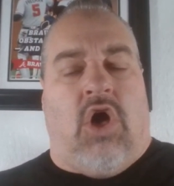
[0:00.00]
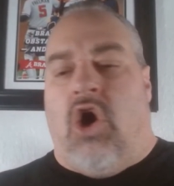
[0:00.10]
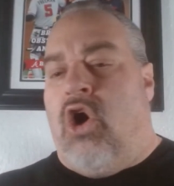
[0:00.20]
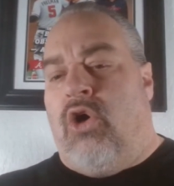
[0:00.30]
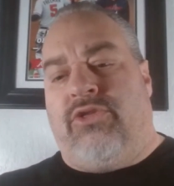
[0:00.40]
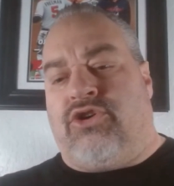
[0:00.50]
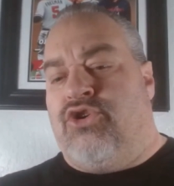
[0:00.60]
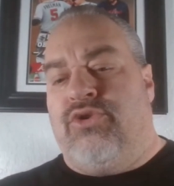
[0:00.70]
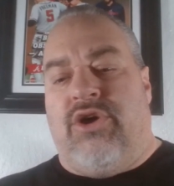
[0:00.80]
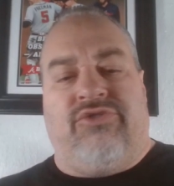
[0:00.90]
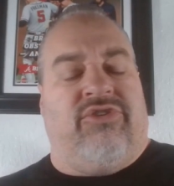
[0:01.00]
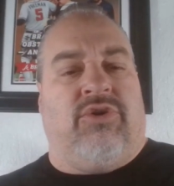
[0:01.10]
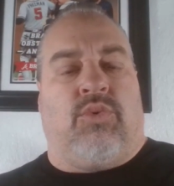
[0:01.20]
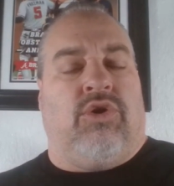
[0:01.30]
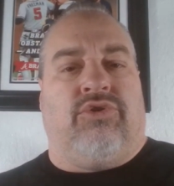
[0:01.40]
All the kudos in
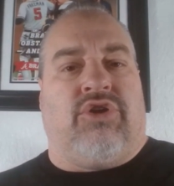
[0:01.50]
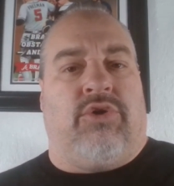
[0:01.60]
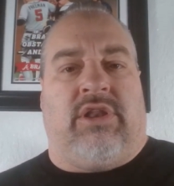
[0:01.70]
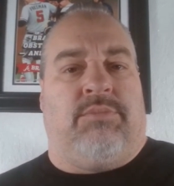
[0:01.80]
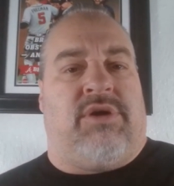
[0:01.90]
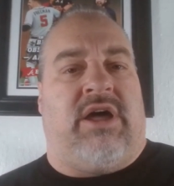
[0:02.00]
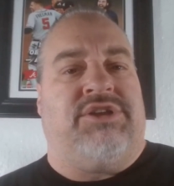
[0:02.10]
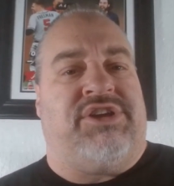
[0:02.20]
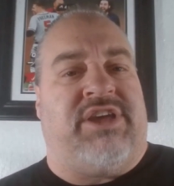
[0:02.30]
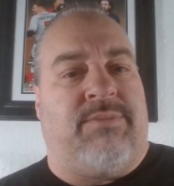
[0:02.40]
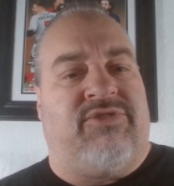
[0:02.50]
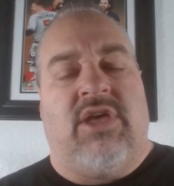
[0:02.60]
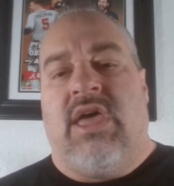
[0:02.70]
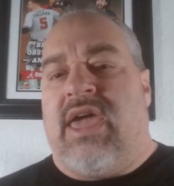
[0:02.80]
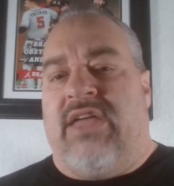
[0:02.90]
the world go to LeBron James.
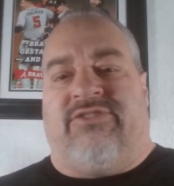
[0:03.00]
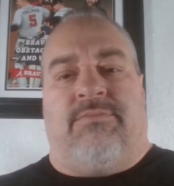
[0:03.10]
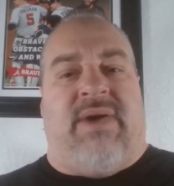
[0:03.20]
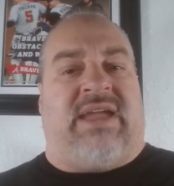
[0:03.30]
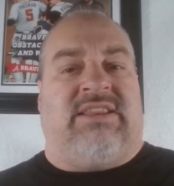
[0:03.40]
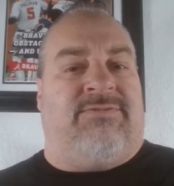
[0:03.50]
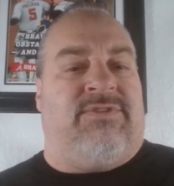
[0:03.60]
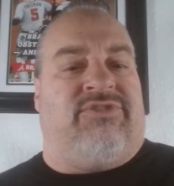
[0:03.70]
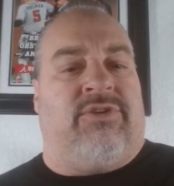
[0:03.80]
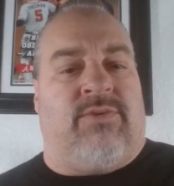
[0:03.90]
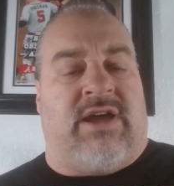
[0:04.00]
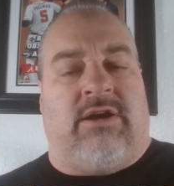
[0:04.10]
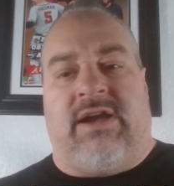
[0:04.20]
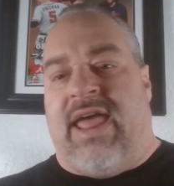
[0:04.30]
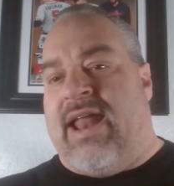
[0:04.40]
It's a magnificent
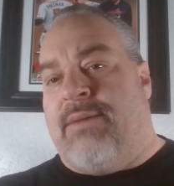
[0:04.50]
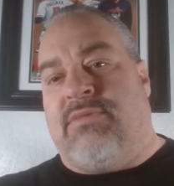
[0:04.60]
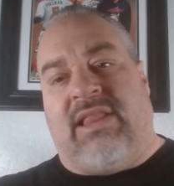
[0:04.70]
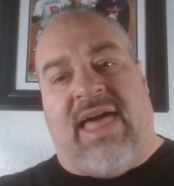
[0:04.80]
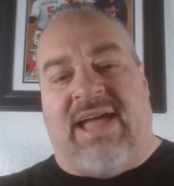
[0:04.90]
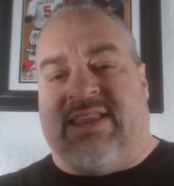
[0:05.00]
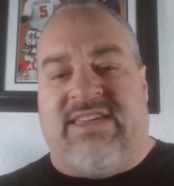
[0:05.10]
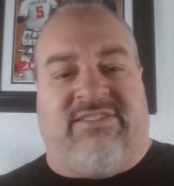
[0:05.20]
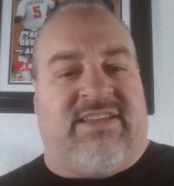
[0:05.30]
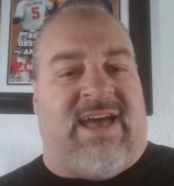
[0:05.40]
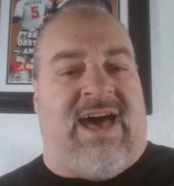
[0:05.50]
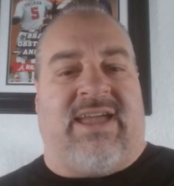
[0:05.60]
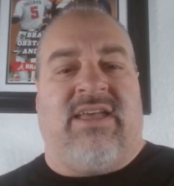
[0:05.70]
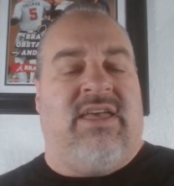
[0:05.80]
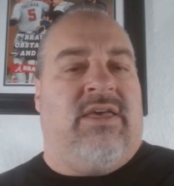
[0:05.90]
record, and I'm glad he's the
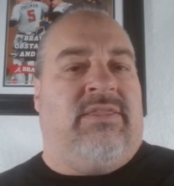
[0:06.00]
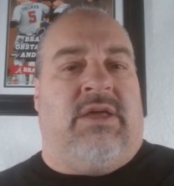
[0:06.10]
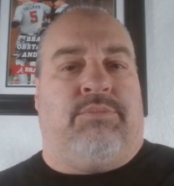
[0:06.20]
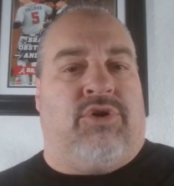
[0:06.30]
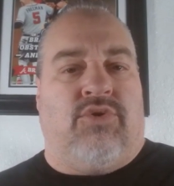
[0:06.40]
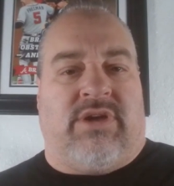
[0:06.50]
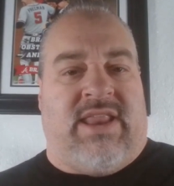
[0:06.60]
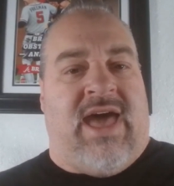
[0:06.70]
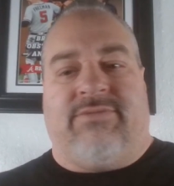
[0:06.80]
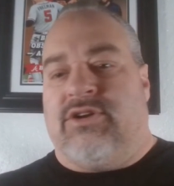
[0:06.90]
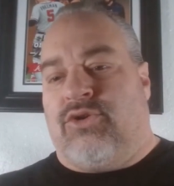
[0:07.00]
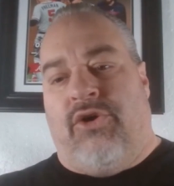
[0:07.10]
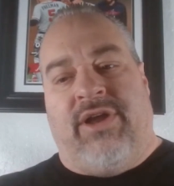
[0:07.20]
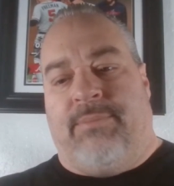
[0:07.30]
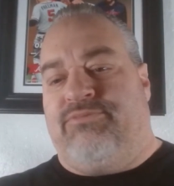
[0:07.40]
guy that broke it, having
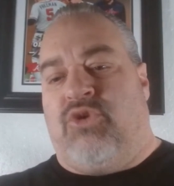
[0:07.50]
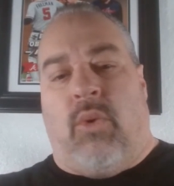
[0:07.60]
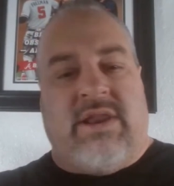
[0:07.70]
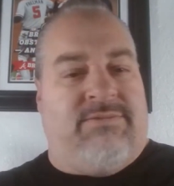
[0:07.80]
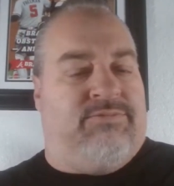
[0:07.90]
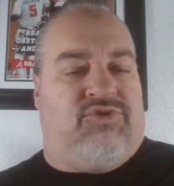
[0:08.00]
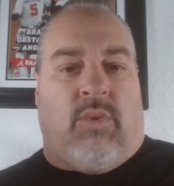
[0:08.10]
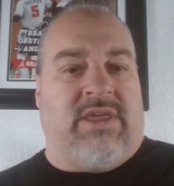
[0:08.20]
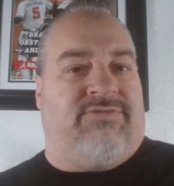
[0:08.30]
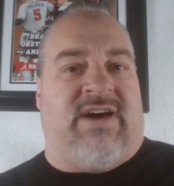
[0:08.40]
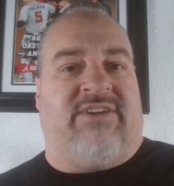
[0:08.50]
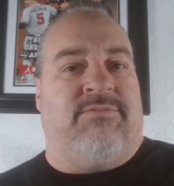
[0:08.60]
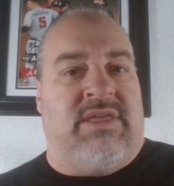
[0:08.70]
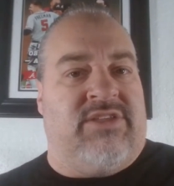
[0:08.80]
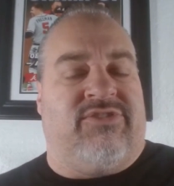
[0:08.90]
grown up 20, 25
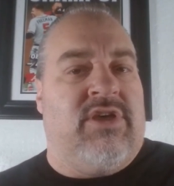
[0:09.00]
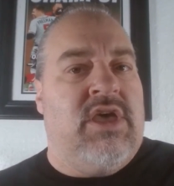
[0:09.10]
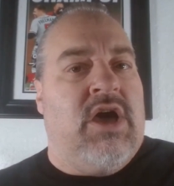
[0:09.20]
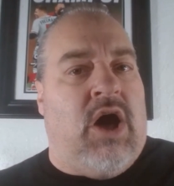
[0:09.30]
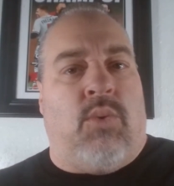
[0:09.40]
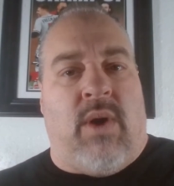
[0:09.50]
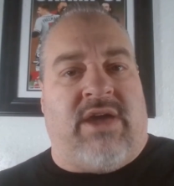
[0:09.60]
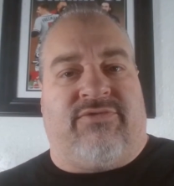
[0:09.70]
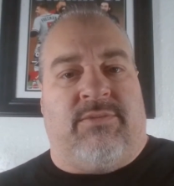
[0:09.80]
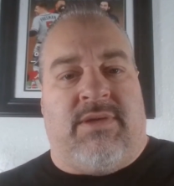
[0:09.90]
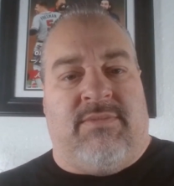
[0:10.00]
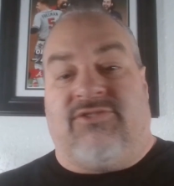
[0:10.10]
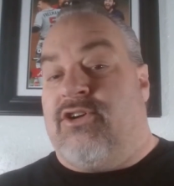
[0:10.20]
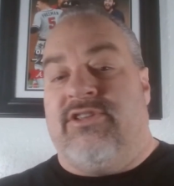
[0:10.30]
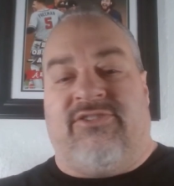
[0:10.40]
minutes away from him.
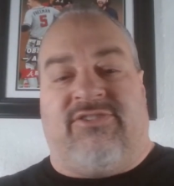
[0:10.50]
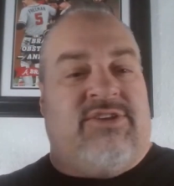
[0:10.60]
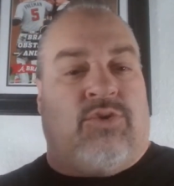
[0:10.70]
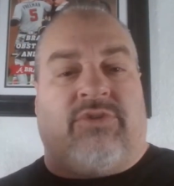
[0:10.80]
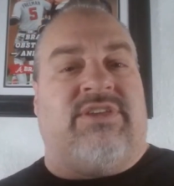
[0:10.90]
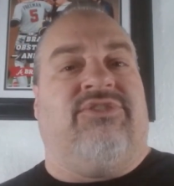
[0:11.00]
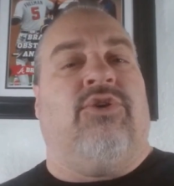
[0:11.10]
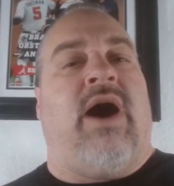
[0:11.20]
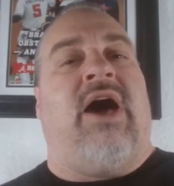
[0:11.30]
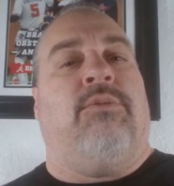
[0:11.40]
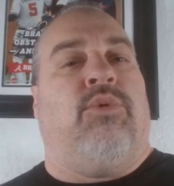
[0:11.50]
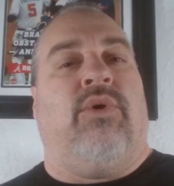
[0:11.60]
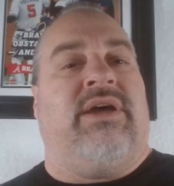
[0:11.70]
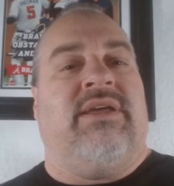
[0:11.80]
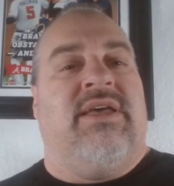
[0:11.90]
It's good to see a Northeast Ohio
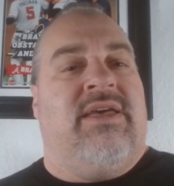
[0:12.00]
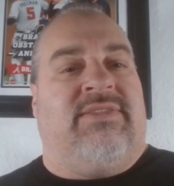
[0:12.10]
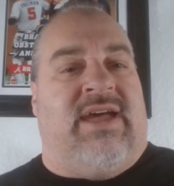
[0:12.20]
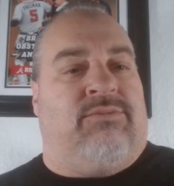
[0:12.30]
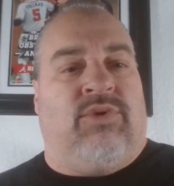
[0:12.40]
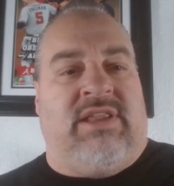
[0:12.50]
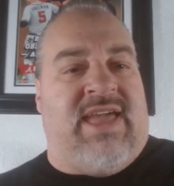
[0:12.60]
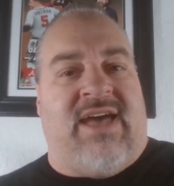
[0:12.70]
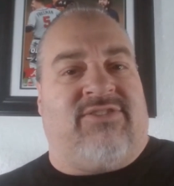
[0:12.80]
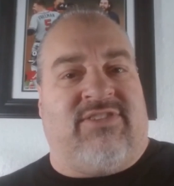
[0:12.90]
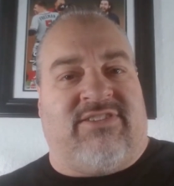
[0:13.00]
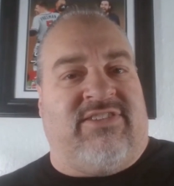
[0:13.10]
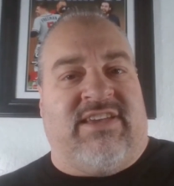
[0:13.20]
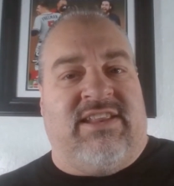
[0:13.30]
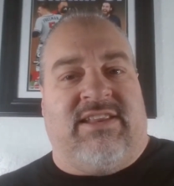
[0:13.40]
boy that really has
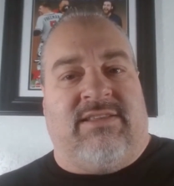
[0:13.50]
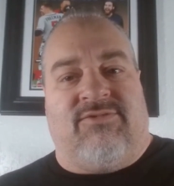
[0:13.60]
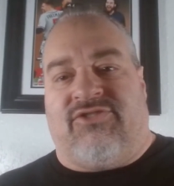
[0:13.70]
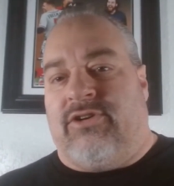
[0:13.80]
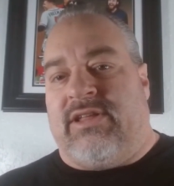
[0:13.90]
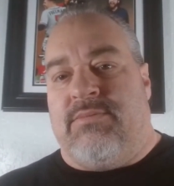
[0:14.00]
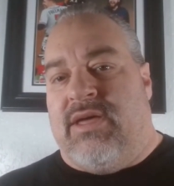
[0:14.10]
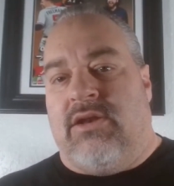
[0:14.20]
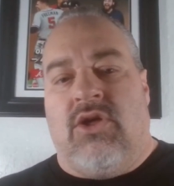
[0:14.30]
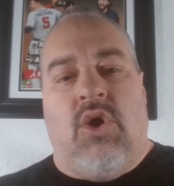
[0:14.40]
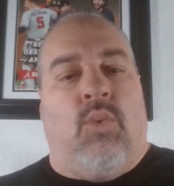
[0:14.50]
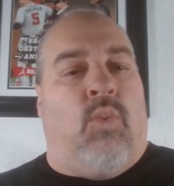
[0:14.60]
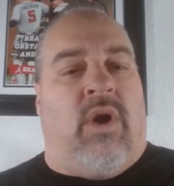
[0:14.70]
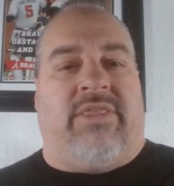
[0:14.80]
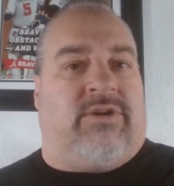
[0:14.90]
succeeded and certainly been
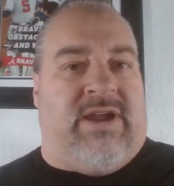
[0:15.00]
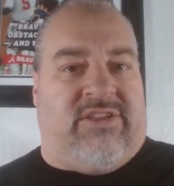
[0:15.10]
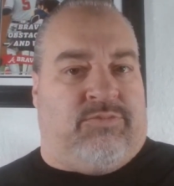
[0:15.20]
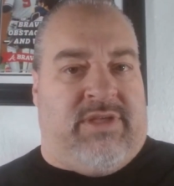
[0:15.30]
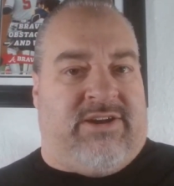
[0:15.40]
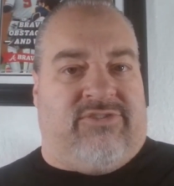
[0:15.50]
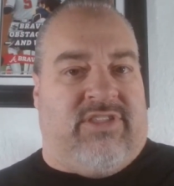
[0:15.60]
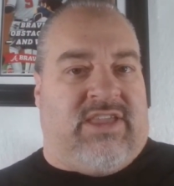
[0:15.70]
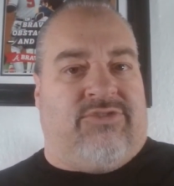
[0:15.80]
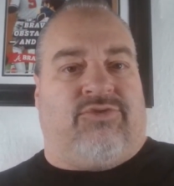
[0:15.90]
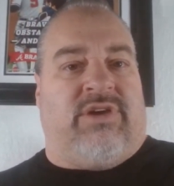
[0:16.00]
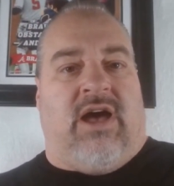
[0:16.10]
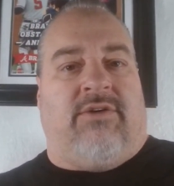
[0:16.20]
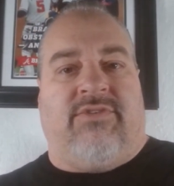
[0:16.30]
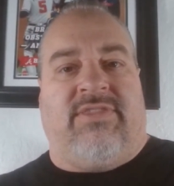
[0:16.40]
one of the greatest players in the history
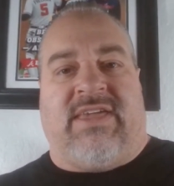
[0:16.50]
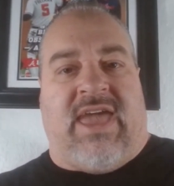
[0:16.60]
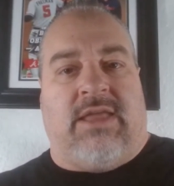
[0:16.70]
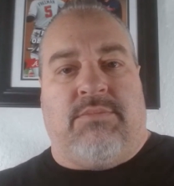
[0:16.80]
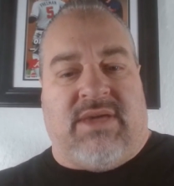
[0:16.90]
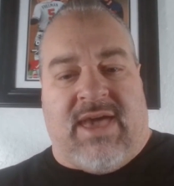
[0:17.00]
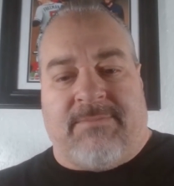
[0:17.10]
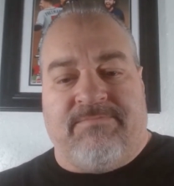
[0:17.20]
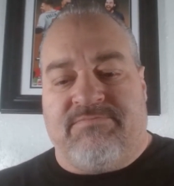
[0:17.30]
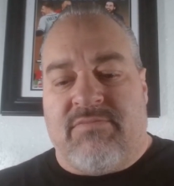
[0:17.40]
of the NBA.